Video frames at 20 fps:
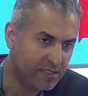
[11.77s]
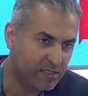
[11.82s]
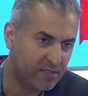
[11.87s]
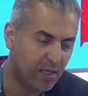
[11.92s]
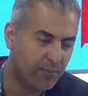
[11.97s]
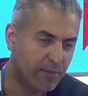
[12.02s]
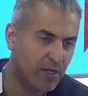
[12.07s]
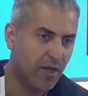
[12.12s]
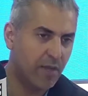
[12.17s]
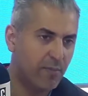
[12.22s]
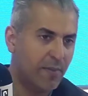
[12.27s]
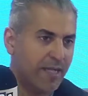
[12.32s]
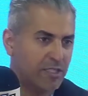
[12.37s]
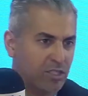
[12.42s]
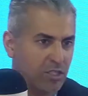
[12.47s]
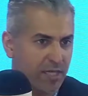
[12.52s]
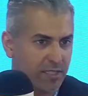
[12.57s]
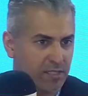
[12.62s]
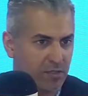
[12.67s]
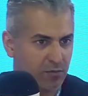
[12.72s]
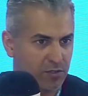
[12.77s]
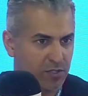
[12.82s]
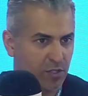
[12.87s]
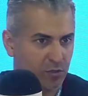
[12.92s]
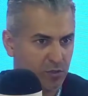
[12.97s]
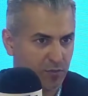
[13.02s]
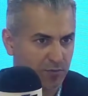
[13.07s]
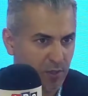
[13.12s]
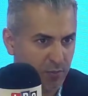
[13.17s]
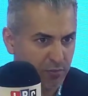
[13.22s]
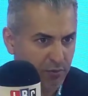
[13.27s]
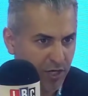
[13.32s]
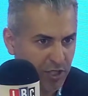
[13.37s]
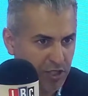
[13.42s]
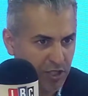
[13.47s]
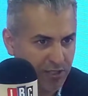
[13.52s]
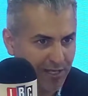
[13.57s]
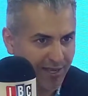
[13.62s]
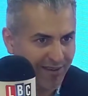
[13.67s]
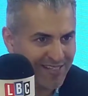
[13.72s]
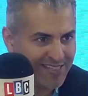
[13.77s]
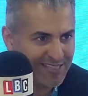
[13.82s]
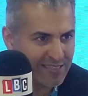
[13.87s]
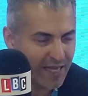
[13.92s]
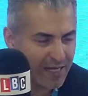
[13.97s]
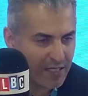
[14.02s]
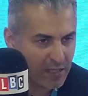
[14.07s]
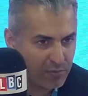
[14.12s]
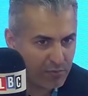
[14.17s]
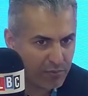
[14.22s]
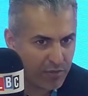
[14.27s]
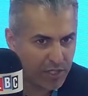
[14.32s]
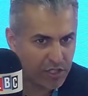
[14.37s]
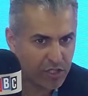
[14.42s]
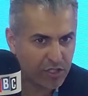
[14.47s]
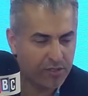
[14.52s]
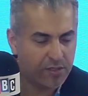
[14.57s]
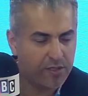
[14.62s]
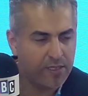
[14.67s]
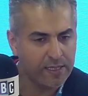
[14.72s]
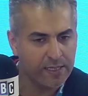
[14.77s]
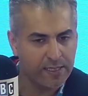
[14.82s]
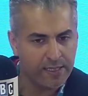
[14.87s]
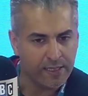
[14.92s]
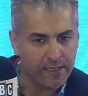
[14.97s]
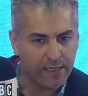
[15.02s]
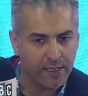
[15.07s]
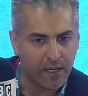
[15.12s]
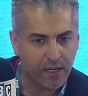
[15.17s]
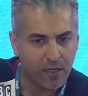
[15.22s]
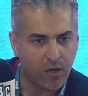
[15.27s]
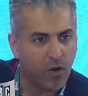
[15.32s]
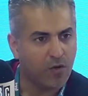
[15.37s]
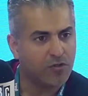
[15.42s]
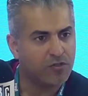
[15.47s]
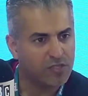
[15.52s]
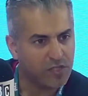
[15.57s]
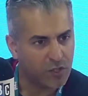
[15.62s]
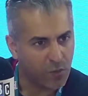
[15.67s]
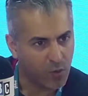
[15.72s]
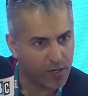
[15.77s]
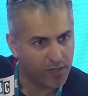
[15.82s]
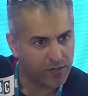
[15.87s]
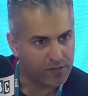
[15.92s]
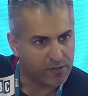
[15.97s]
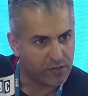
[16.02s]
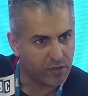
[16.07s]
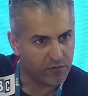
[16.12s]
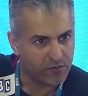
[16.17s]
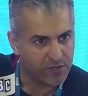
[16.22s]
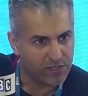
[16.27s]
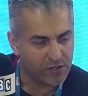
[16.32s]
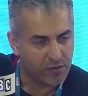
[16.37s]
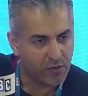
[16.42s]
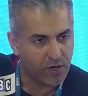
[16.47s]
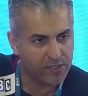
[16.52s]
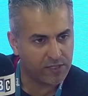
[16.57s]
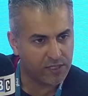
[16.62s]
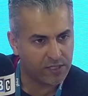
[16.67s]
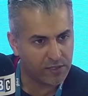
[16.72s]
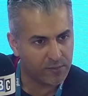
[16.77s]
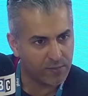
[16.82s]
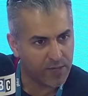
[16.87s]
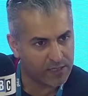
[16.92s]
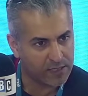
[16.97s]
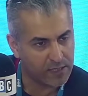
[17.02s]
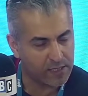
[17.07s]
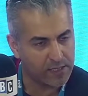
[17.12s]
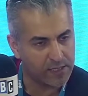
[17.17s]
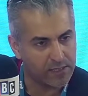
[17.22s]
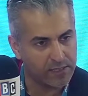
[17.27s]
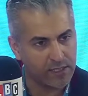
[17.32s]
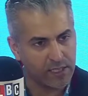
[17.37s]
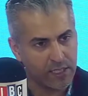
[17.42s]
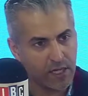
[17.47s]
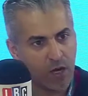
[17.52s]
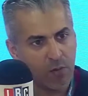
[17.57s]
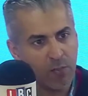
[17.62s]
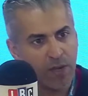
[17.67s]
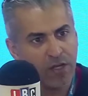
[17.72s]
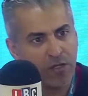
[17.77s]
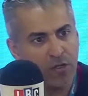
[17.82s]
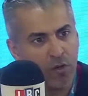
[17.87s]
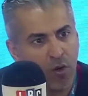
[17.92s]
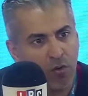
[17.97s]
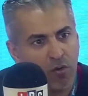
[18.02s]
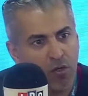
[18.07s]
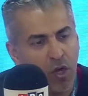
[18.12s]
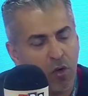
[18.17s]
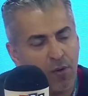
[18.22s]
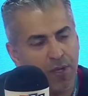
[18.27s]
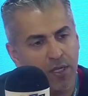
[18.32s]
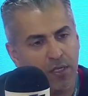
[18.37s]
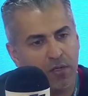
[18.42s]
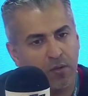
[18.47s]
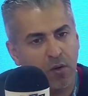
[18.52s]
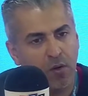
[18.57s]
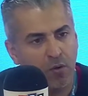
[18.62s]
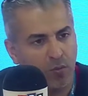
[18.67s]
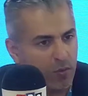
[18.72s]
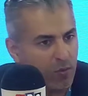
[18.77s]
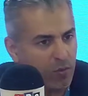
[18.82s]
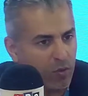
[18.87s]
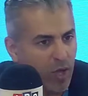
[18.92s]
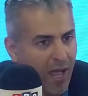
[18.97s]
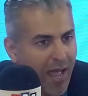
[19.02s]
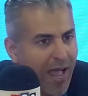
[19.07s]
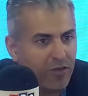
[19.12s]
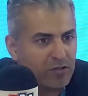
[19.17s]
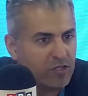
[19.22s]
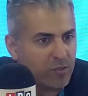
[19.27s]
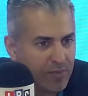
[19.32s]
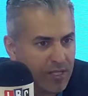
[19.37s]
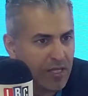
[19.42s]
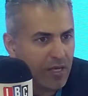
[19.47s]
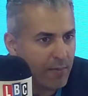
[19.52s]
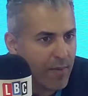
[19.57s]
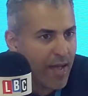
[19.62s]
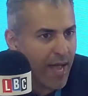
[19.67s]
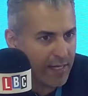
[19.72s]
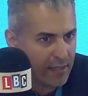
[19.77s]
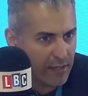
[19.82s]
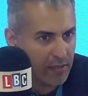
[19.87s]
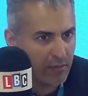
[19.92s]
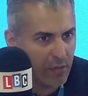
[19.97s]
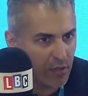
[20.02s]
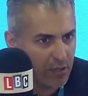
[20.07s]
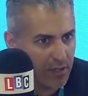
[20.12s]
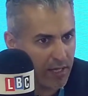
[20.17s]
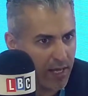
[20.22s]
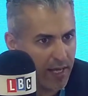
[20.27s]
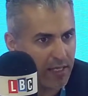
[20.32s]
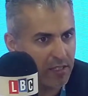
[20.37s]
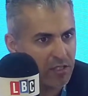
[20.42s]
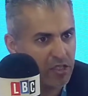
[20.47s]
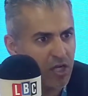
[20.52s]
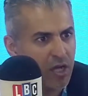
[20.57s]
I mean, I imagine that's a result of depression. Now, is that depression a consequence of this crisis in masculinity, young men not knowing how to be a man in the modern age?